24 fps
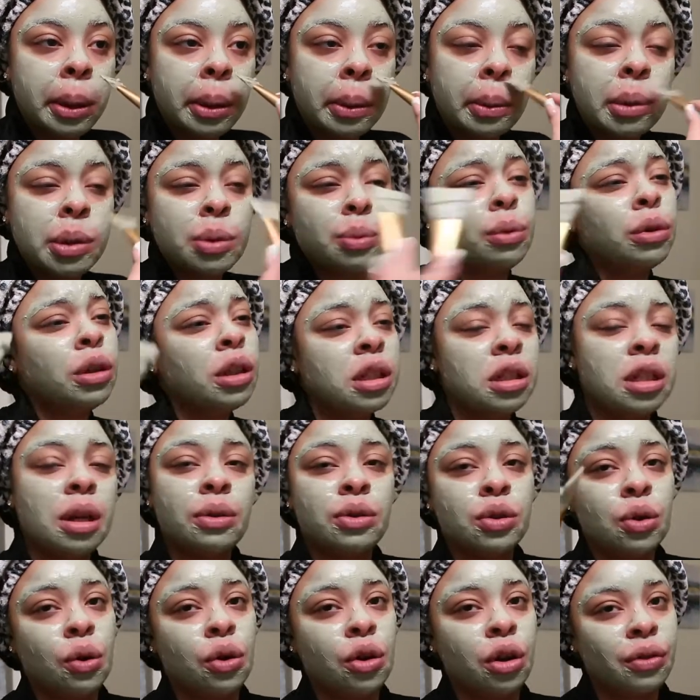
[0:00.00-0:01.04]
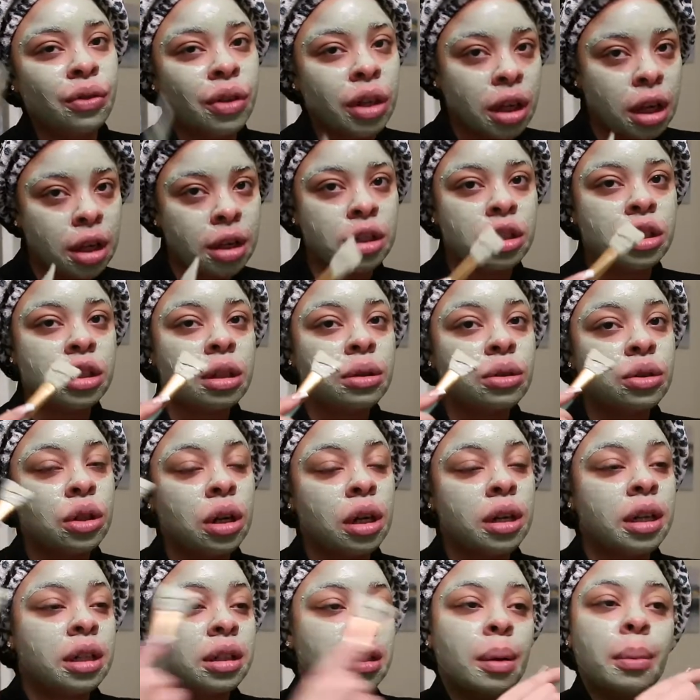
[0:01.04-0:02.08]
It was really because I was going on vacation. I was
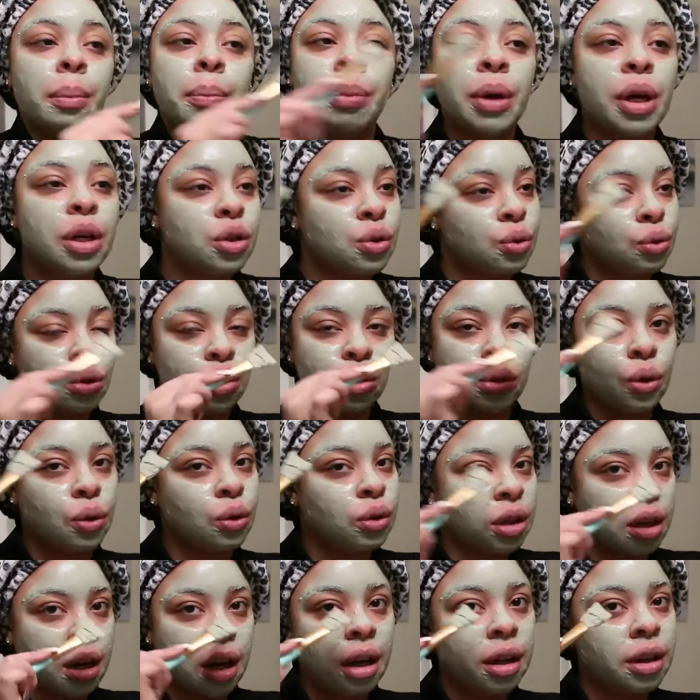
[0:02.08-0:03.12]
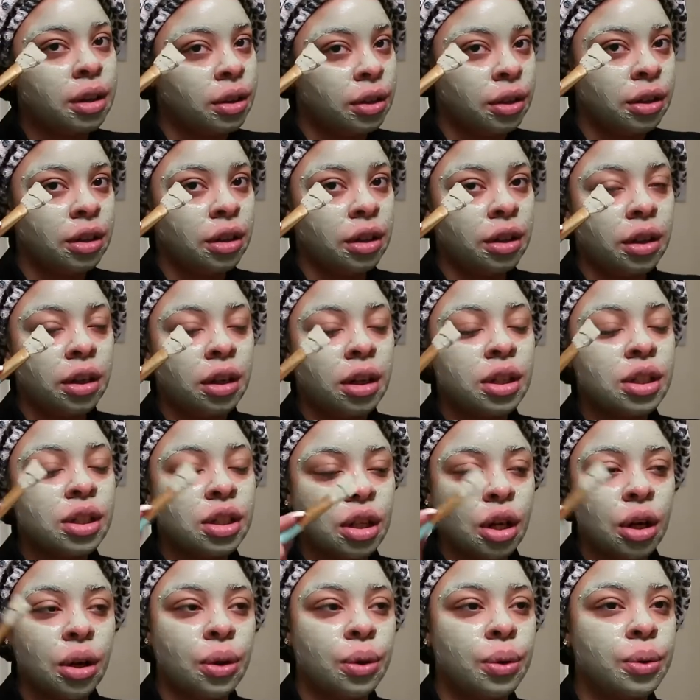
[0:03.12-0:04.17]
trying to get the best result that I could.
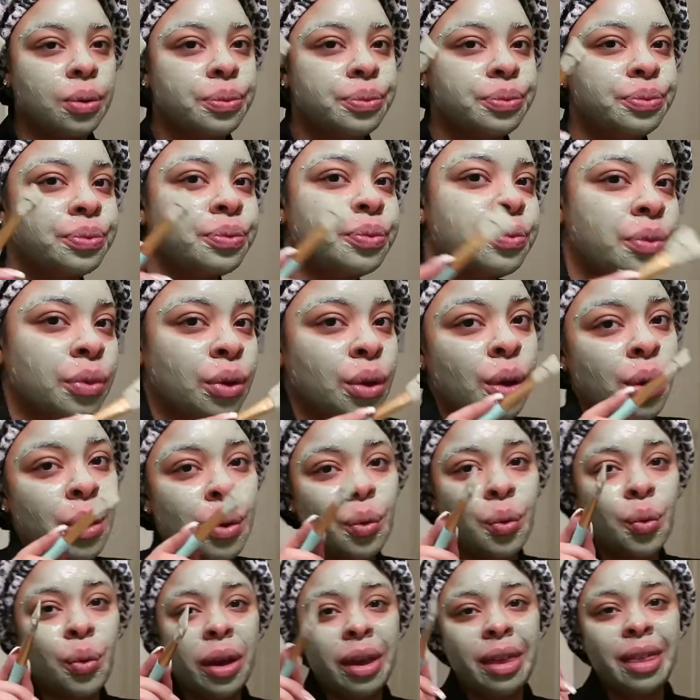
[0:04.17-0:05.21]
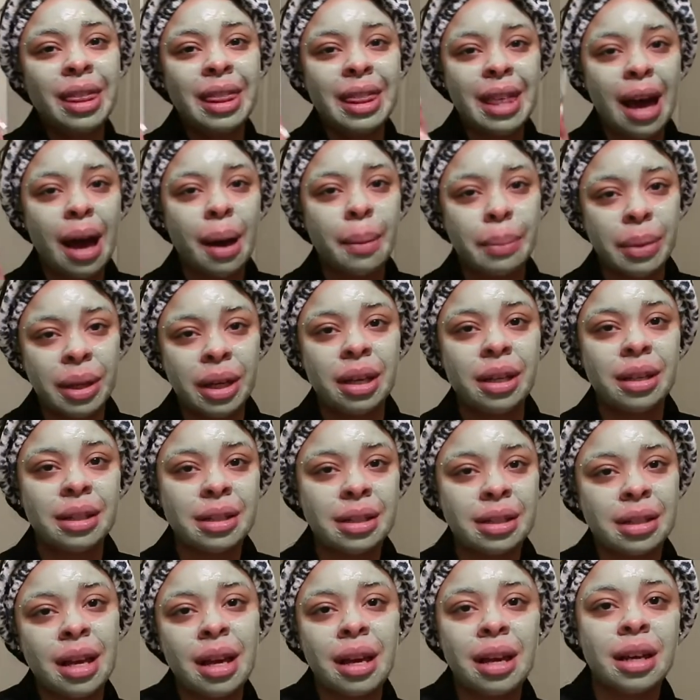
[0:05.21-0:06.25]
So with that being
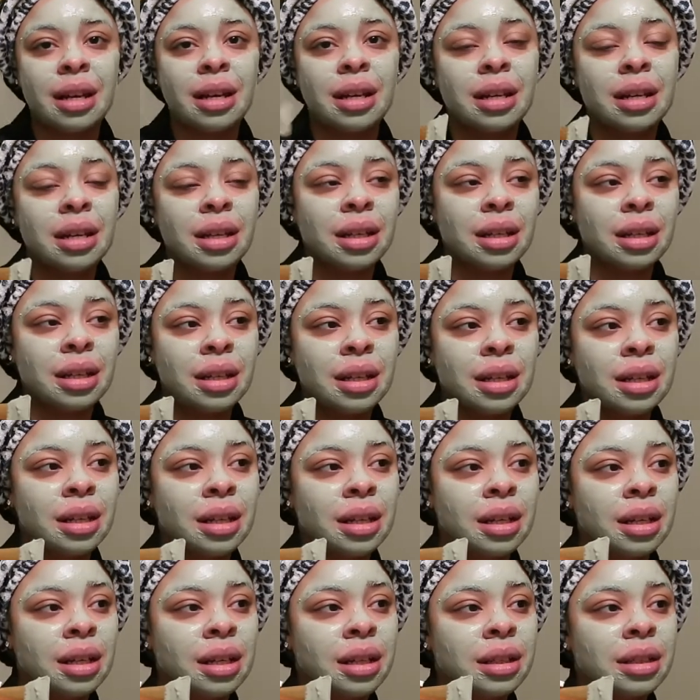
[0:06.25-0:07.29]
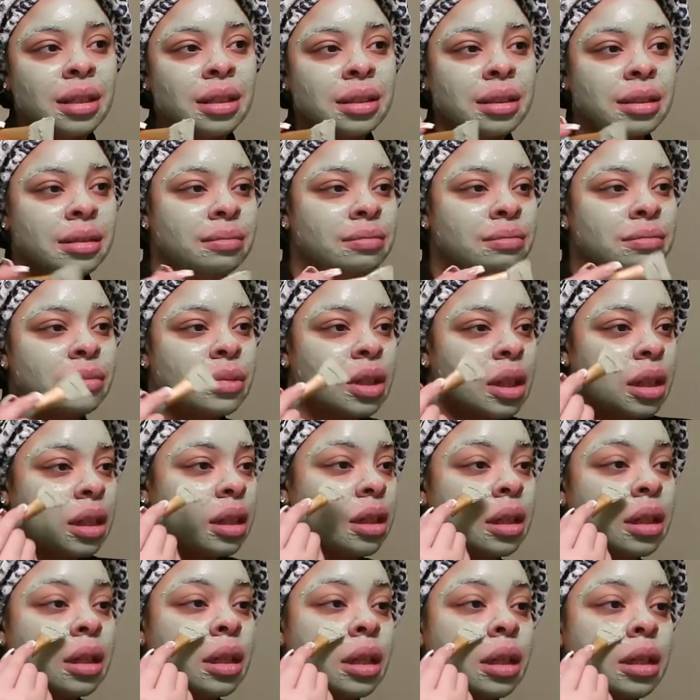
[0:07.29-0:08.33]
said,
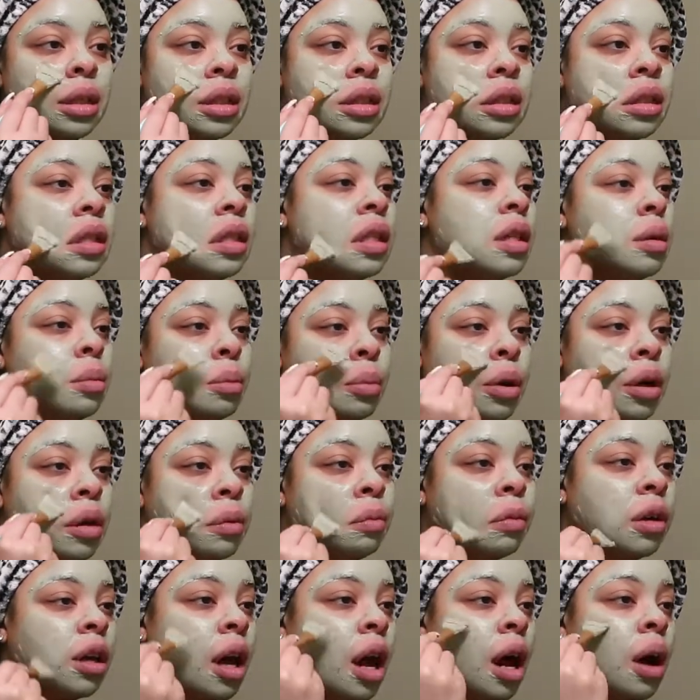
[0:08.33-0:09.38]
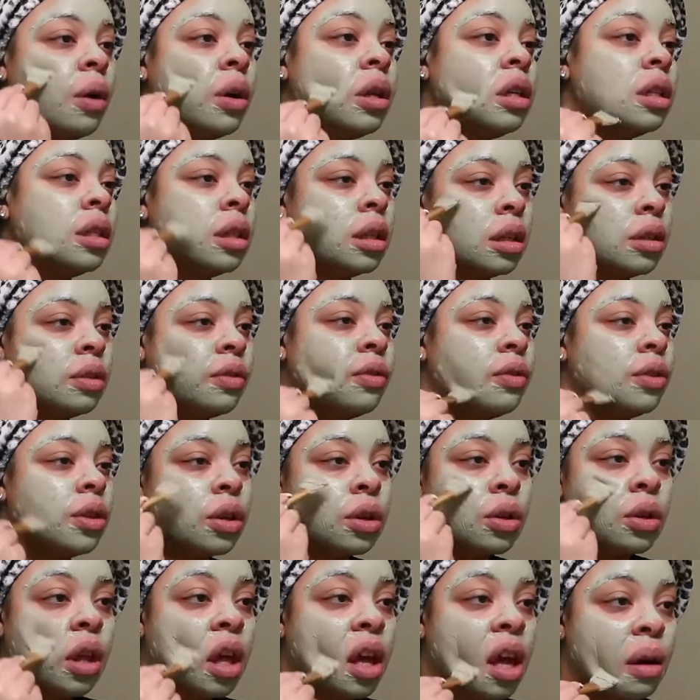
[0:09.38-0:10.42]
it just didn't break me out. It didn't
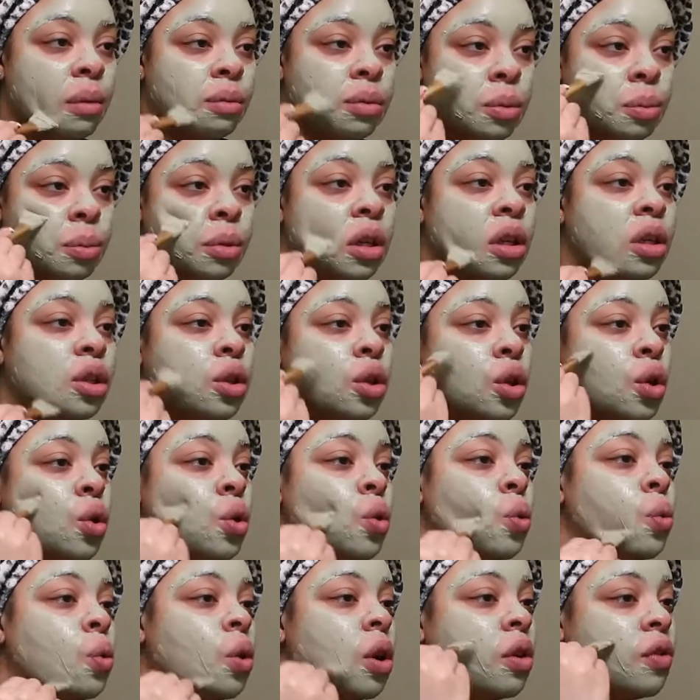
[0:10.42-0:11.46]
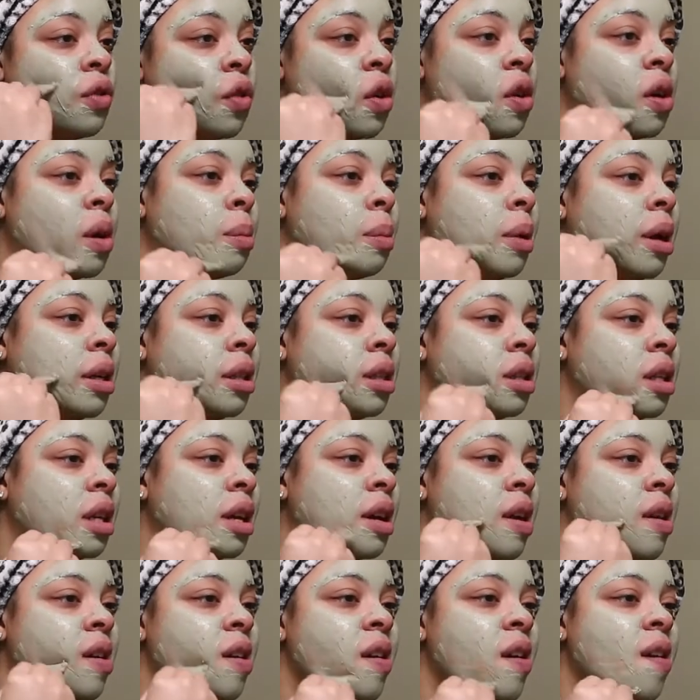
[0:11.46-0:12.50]
feel like I was being too rough on my
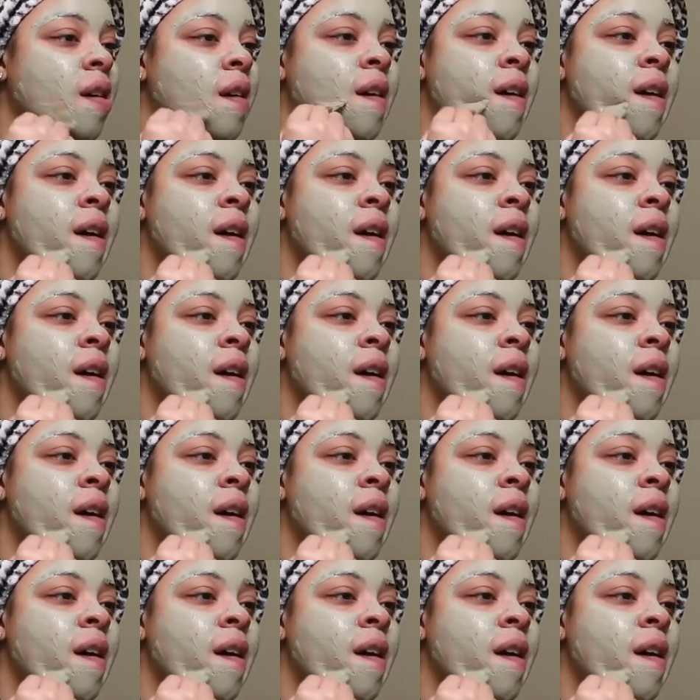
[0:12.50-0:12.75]
skin.